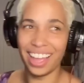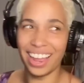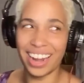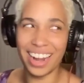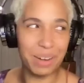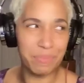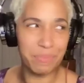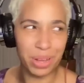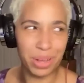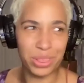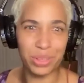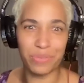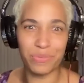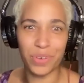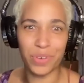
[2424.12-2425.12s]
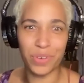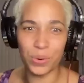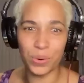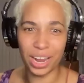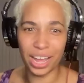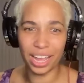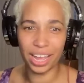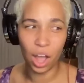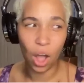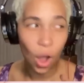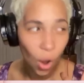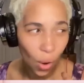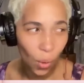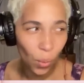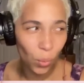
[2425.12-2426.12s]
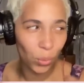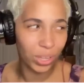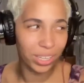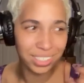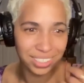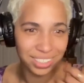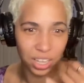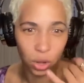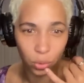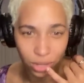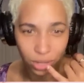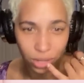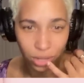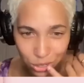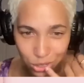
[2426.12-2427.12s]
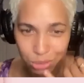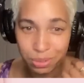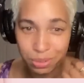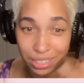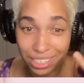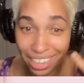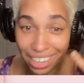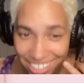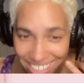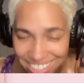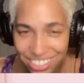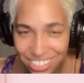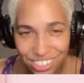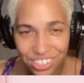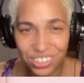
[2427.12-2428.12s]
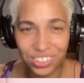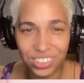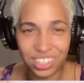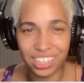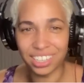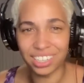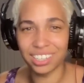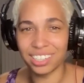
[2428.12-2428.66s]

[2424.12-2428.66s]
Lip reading: And I'd be on the phone like, excuse me, yes, like